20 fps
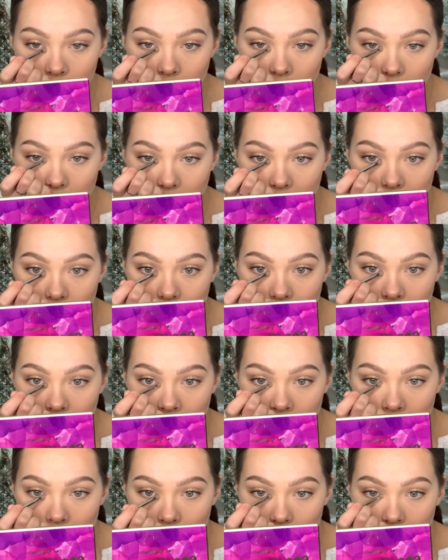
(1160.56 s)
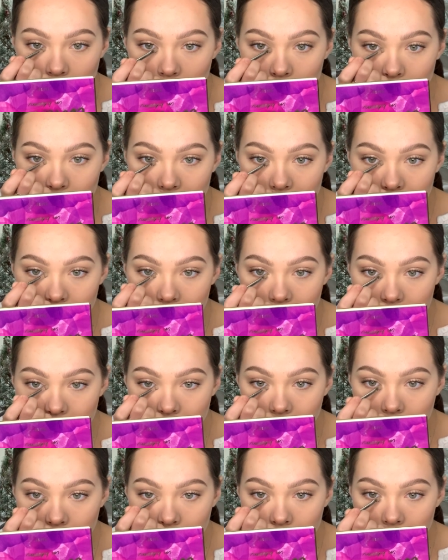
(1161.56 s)
And I feel like when you apply
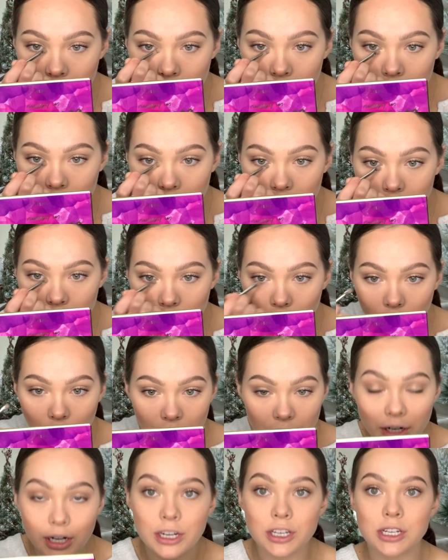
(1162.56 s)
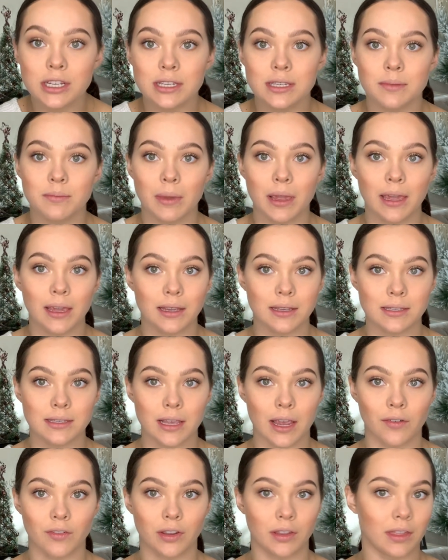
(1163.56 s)
highlighter in your inner corner, it just makes
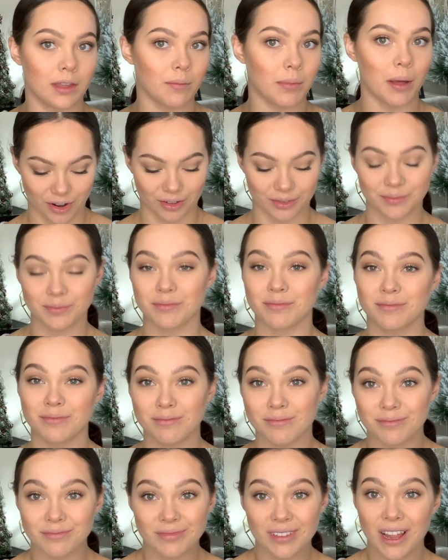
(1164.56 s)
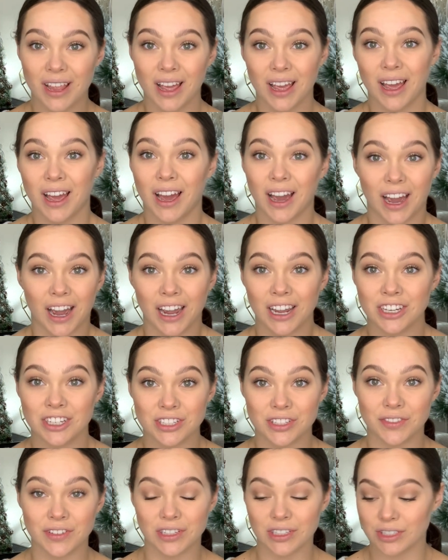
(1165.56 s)
everything pop. I
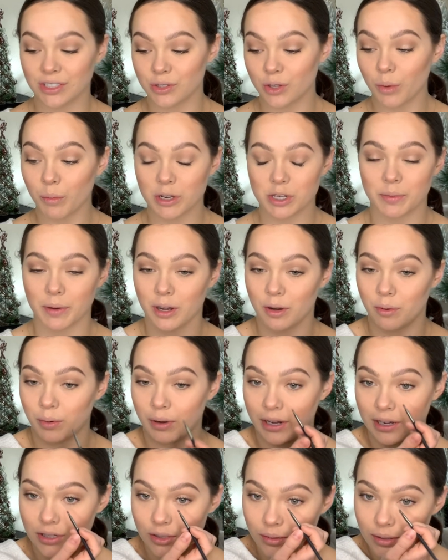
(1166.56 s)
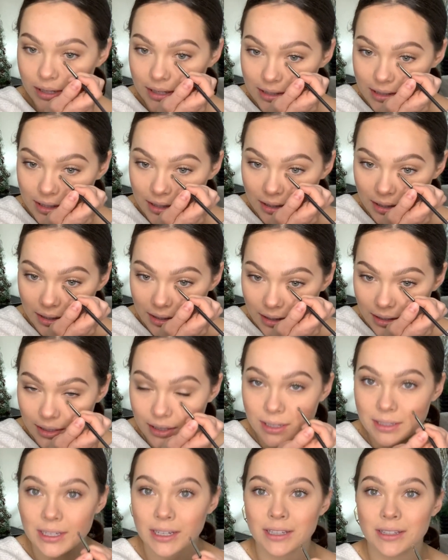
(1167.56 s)
just feel so much better when I do this.
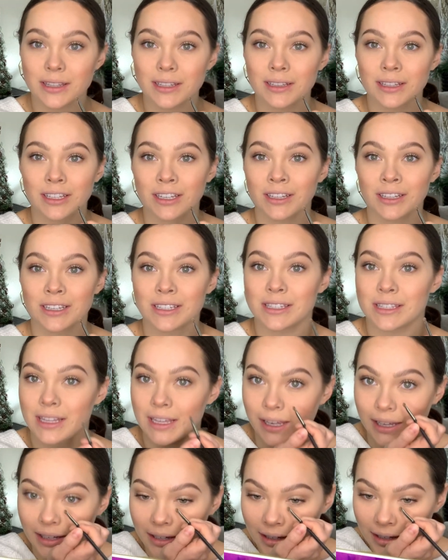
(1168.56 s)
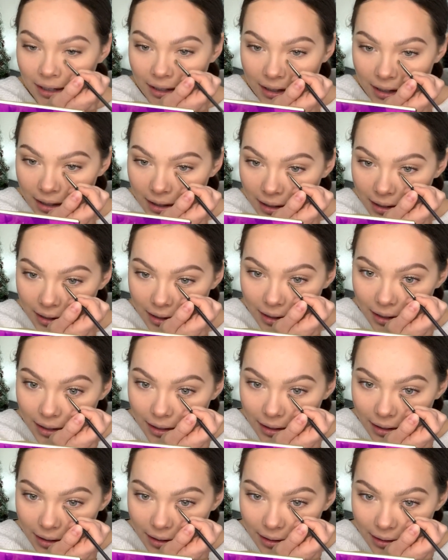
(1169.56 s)
It's like the littlest thing.
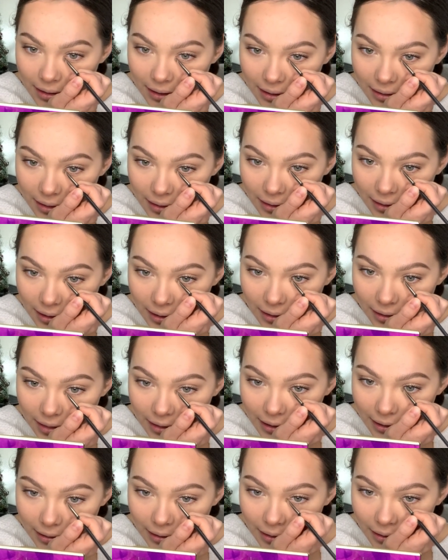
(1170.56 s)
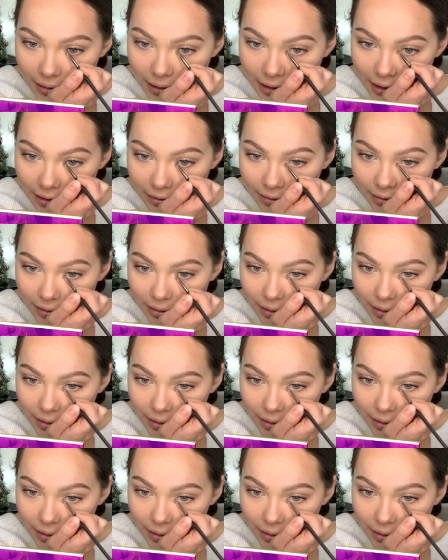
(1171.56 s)
It's like little things in life.